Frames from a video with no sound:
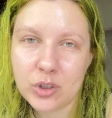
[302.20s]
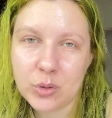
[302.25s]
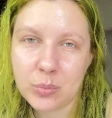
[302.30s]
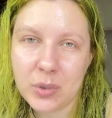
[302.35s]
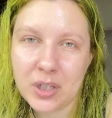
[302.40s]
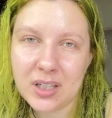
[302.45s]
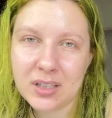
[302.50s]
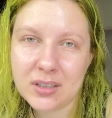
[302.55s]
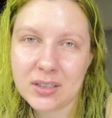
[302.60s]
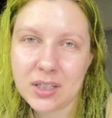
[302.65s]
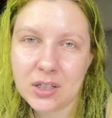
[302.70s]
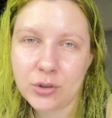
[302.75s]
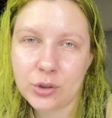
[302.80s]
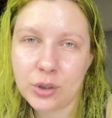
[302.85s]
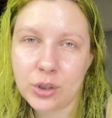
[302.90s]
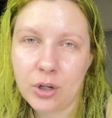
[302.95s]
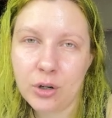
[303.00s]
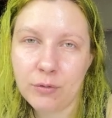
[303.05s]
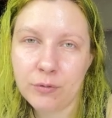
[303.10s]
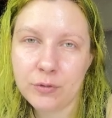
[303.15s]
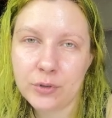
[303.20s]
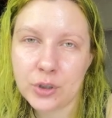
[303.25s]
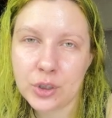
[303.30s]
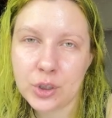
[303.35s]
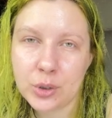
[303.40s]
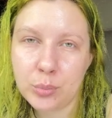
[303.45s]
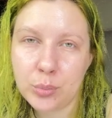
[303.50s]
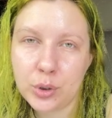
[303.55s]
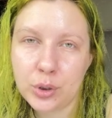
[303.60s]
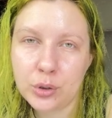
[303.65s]
because they are
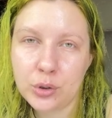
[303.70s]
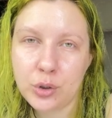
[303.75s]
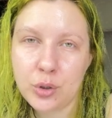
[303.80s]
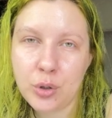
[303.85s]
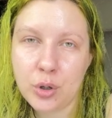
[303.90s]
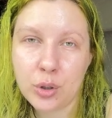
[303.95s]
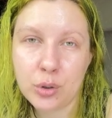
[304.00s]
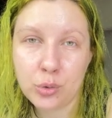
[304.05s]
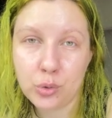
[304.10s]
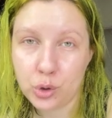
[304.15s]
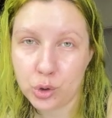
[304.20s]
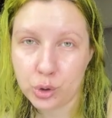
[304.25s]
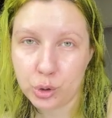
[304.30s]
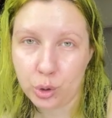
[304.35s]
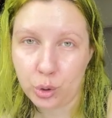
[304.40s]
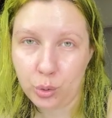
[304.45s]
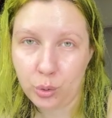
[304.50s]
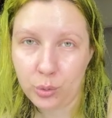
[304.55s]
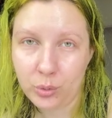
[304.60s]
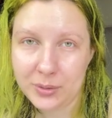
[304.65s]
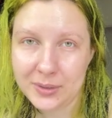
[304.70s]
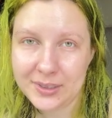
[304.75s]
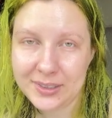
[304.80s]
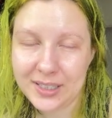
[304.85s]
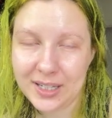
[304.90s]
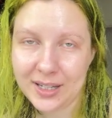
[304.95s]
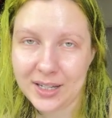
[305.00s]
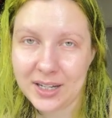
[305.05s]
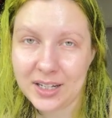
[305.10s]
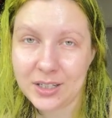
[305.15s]
comfortable to control.
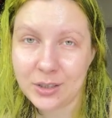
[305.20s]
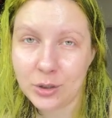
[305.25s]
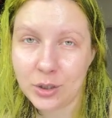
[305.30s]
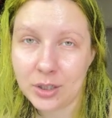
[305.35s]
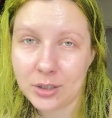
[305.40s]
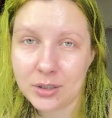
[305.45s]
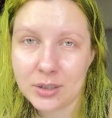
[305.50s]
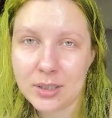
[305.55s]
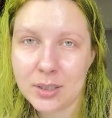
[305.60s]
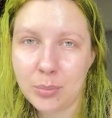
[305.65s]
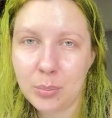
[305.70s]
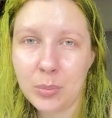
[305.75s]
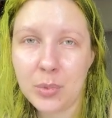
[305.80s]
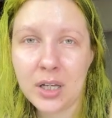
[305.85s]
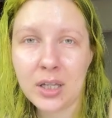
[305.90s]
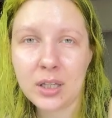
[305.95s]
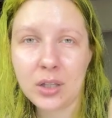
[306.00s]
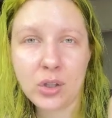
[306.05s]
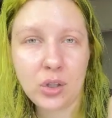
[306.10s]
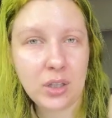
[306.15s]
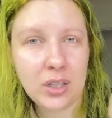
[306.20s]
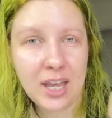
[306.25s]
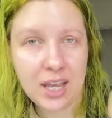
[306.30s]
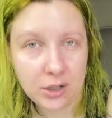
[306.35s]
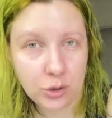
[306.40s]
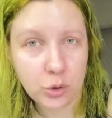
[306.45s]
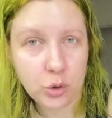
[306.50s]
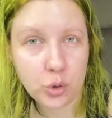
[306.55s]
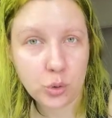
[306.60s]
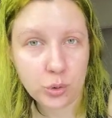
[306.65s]
Like, I not nip my
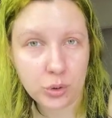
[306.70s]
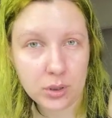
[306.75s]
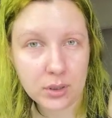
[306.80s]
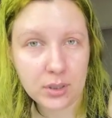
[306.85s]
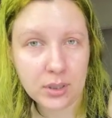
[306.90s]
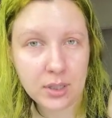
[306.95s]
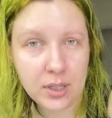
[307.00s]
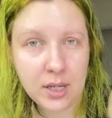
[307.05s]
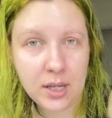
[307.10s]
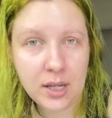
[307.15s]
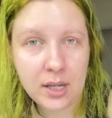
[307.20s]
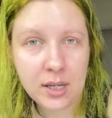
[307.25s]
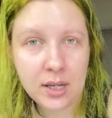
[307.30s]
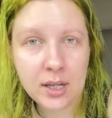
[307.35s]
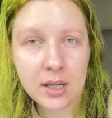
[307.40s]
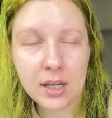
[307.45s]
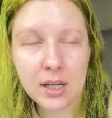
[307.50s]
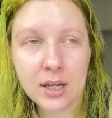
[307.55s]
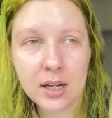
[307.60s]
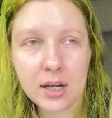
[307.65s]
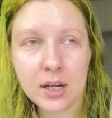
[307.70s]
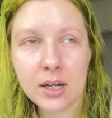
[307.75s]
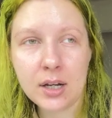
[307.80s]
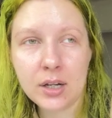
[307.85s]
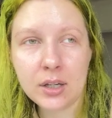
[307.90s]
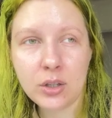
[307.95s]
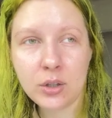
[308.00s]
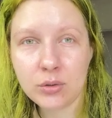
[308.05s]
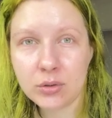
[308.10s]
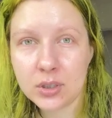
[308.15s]
actual
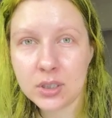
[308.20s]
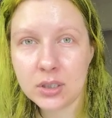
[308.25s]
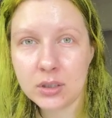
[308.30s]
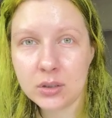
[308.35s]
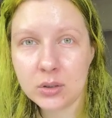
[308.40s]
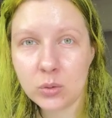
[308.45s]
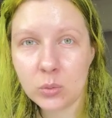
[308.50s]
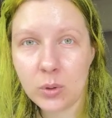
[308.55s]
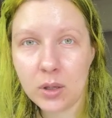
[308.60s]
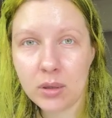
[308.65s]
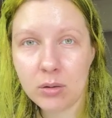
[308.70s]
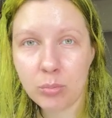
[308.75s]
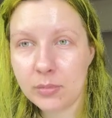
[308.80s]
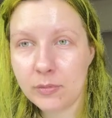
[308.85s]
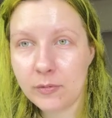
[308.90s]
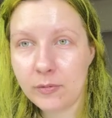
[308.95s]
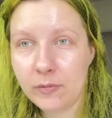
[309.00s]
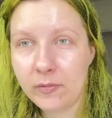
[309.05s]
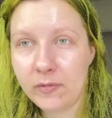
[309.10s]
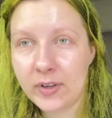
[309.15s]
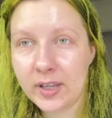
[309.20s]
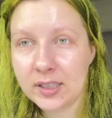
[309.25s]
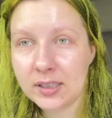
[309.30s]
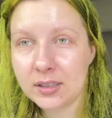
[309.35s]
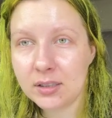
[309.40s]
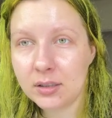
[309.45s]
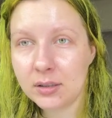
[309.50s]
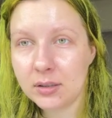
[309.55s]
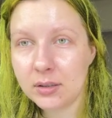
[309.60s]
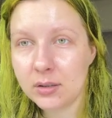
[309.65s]
cuticles with
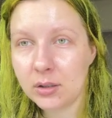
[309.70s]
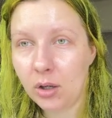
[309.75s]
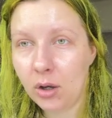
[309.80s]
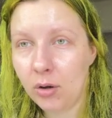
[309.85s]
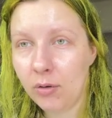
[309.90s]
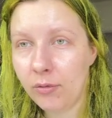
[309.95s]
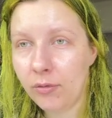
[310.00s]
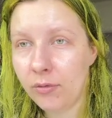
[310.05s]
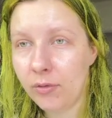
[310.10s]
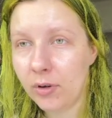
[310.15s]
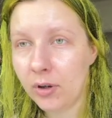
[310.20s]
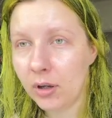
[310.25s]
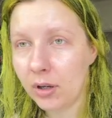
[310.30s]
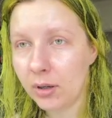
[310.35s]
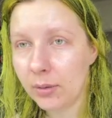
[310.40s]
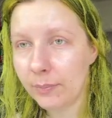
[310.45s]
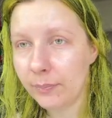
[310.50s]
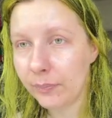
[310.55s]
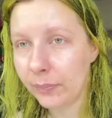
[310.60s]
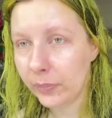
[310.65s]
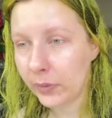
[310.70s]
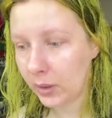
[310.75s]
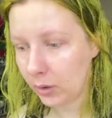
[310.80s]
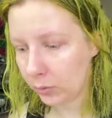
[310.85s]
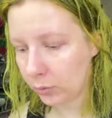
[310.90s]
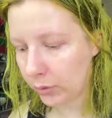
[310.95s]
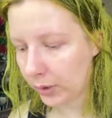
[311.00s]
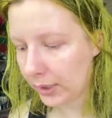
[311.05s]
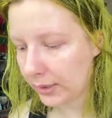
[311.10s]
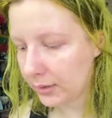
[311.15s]
vessels of
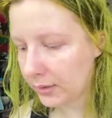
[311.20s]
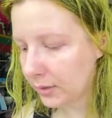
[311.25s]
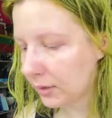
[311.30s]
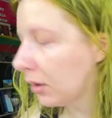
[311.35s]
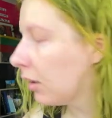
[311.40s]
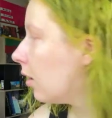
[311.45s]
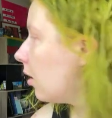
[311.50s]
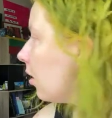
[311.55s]
red